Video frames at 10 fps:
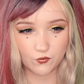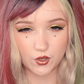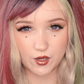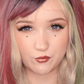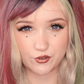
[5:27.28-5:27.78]

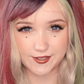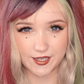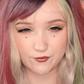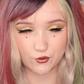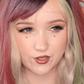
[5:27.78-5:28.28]
What number is
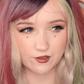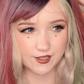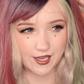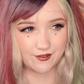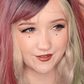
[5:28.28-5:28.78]
that? I've already
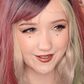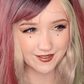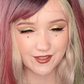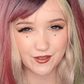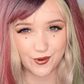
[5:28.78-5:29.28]
lost count.
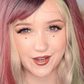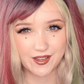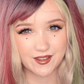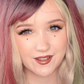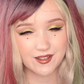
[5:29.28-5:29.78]
3.